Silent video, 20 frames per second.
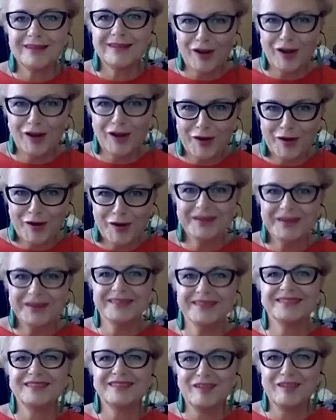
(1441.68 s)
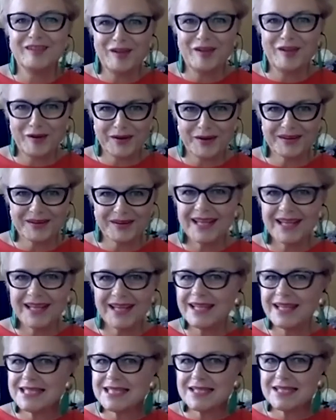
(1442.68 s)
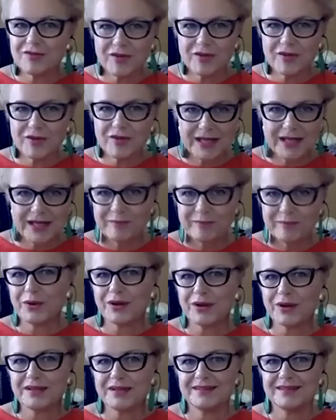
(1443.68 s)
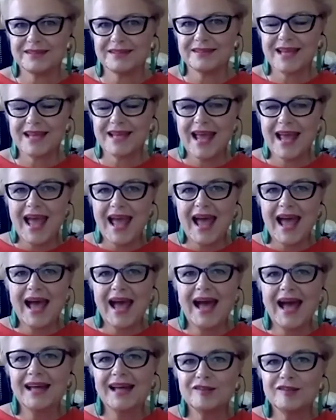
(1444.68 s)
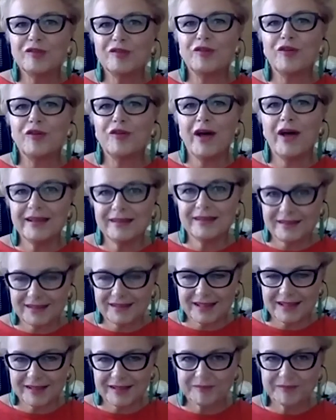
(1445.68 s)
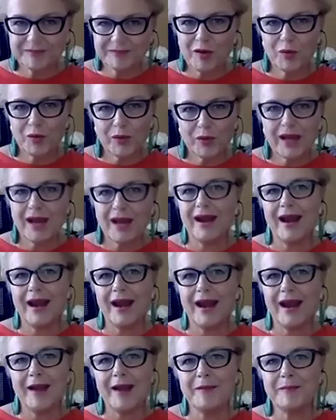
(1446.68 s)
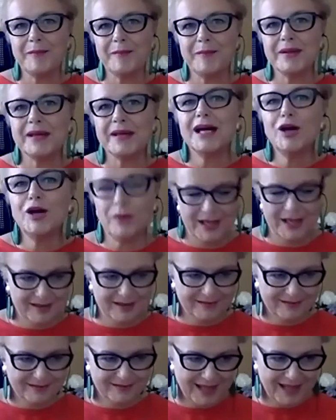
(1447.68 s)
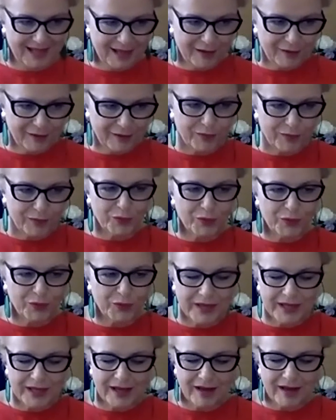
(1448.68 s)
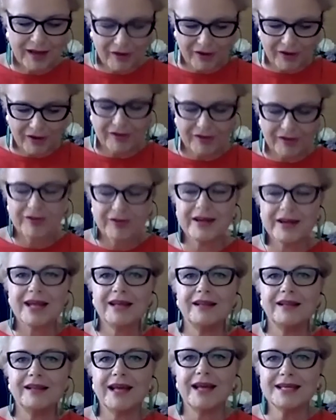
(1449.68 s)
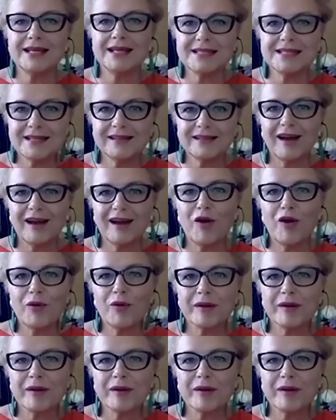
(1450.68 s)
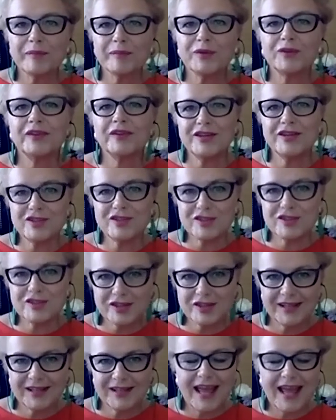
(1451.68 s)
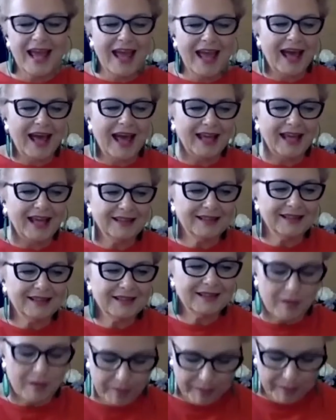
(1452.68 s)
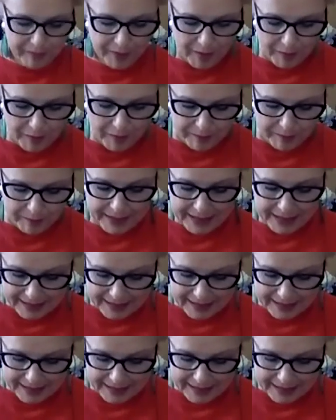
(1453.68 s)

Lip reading: Learn. It is really important. And finally, we are happy only if we are realizing our potential and